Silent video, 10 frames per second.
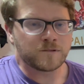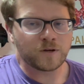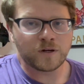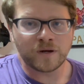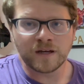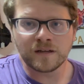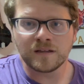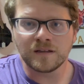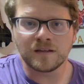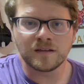So anyway,
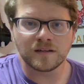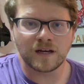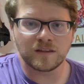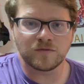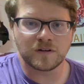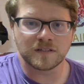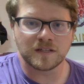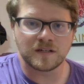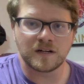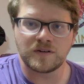got the first
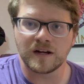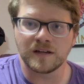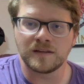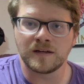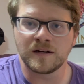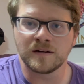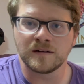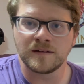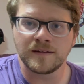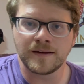guitar track in there
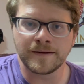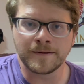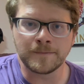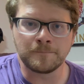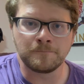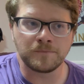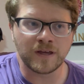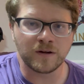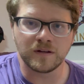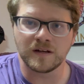
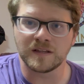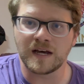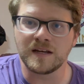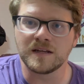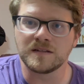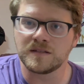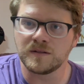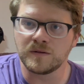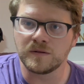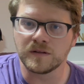and aligned it
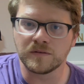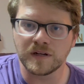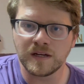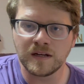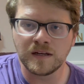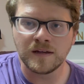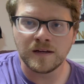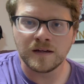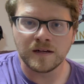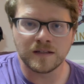to the grid.
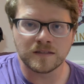And